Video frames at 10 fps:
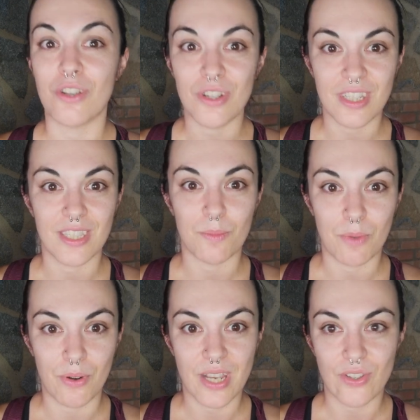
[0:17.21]
good
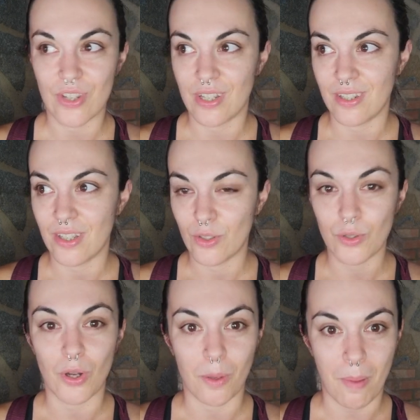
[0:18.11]
inspiration to
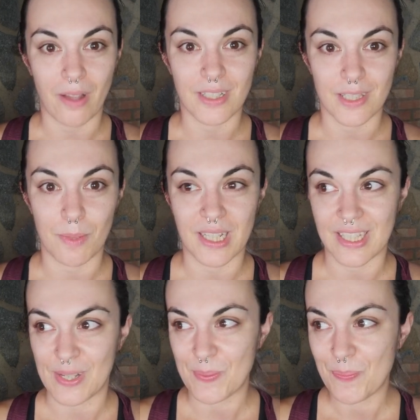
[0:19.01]
talk about this
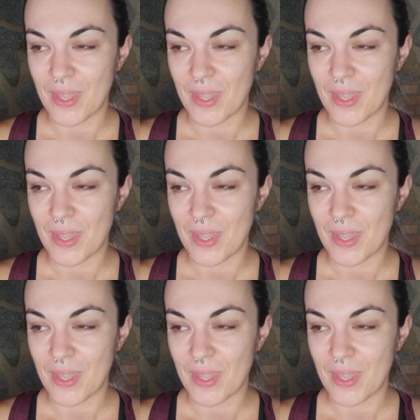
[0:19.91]
matter.